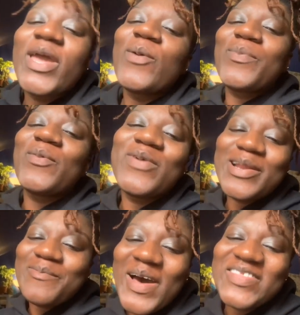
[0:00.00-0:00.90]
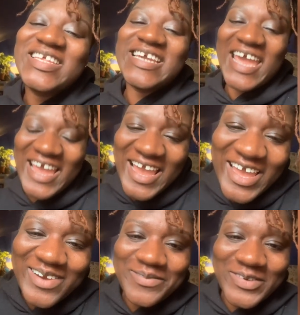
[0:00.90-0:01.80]
but what about the
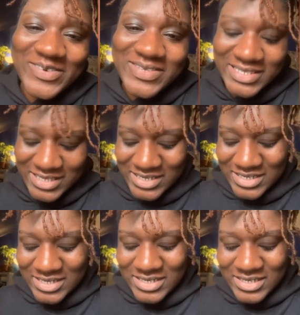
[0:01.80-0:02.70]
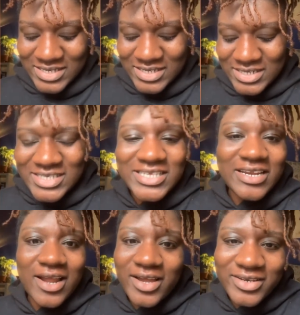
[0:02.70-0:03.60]
animals? Is
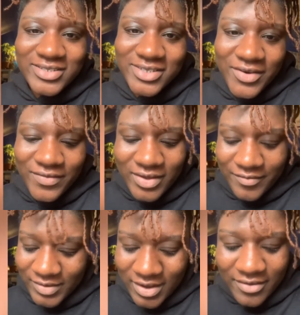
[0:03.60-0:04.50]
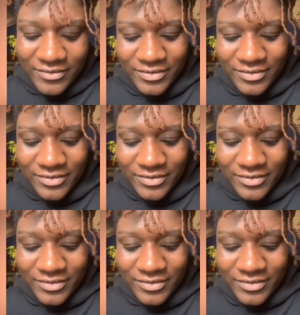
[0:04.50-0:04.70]
it not deserving of love?